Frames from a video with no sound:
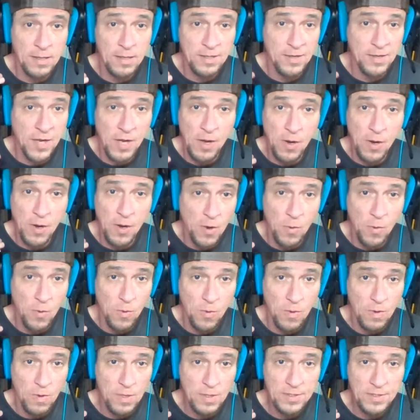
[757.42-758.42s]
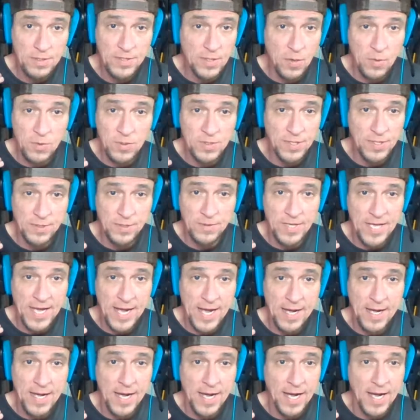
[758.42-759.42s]
no, don't do
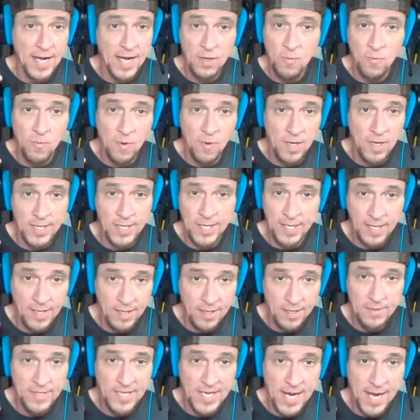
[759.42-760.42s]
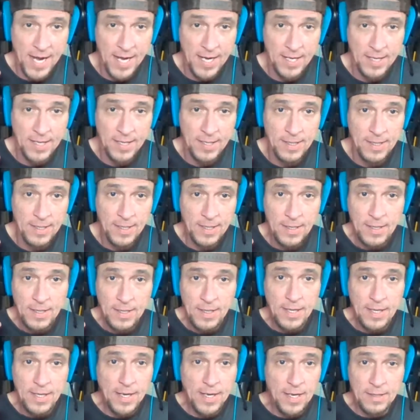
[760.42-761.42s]
that. I don't want to hear that.
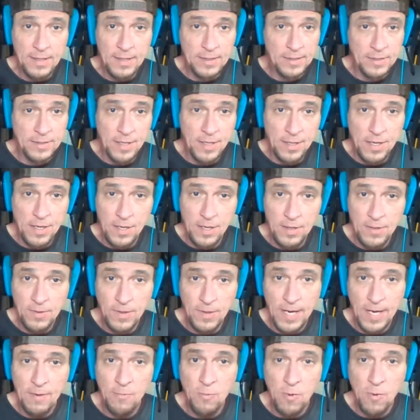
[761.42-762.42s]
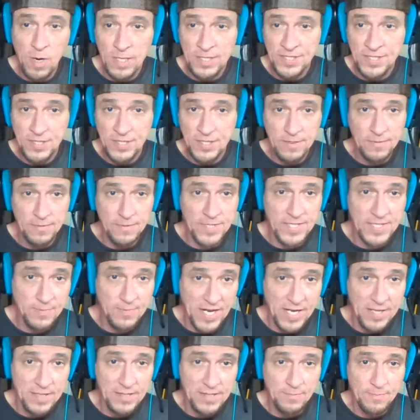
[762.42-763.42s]
I want you to
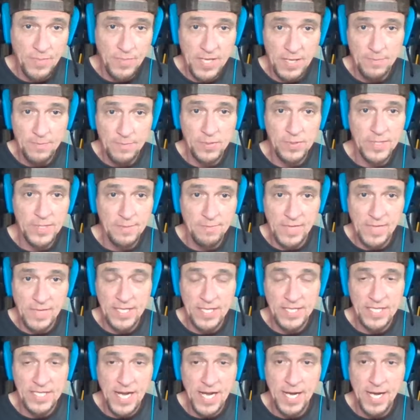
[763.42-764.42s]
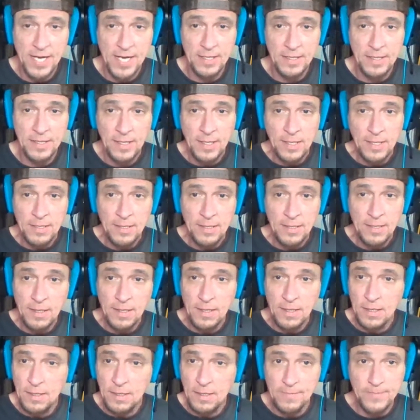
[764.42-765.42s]
respect the people in my chat.
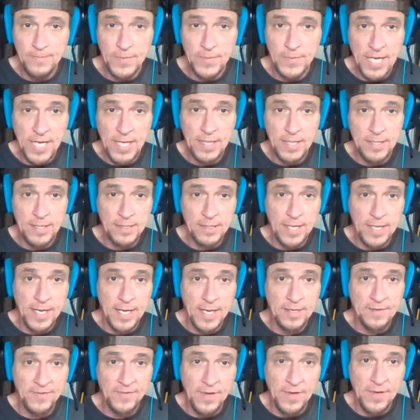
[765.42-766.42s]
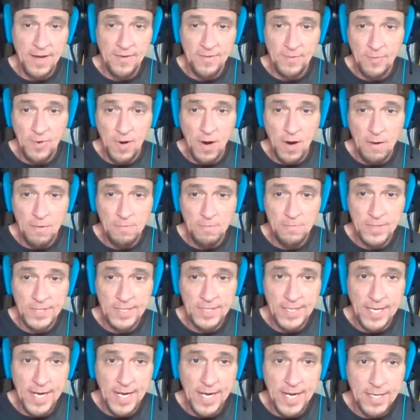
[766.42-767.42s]
And if you have a problem with
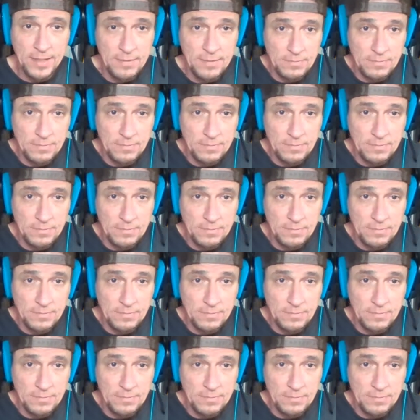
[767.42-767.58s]
that,